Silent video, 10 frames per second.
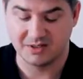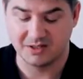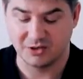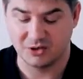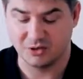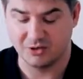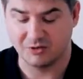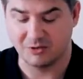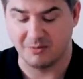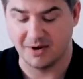Import
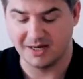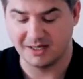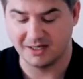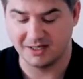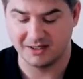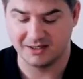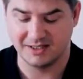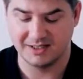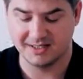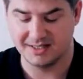your wallet.
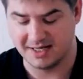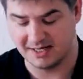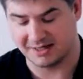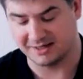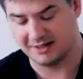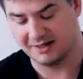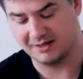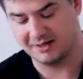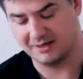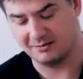You will need
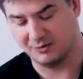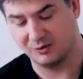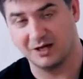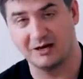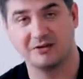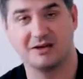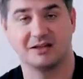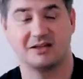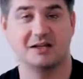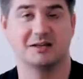another small thing,
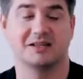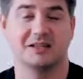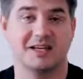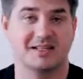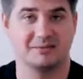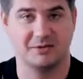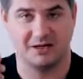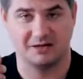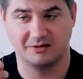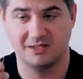a pin
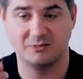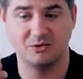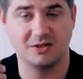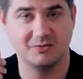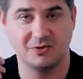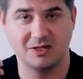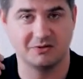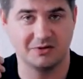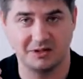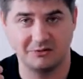for the SIM
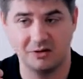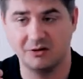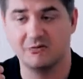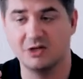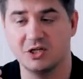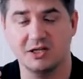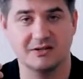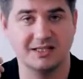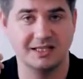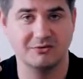card tray.
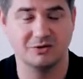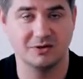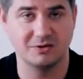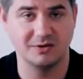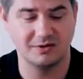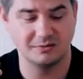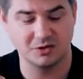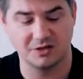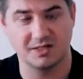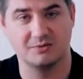I'm going to use
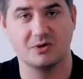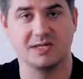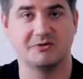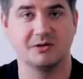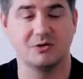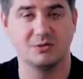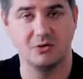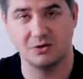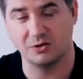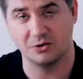one, and you
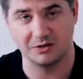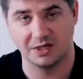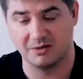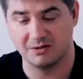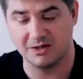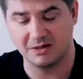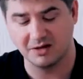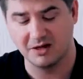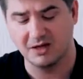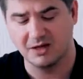can use any
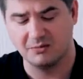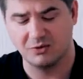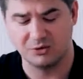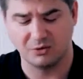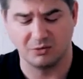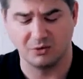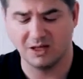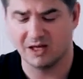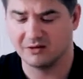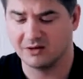thin object, a
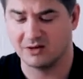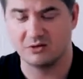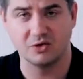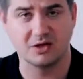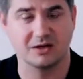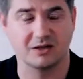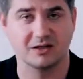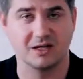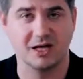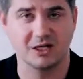pin, a
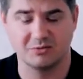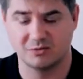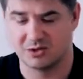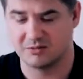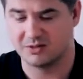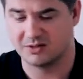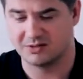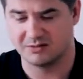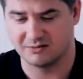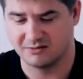pen or a
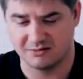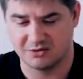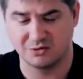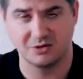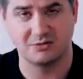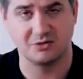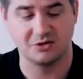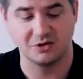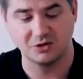pencil, anything.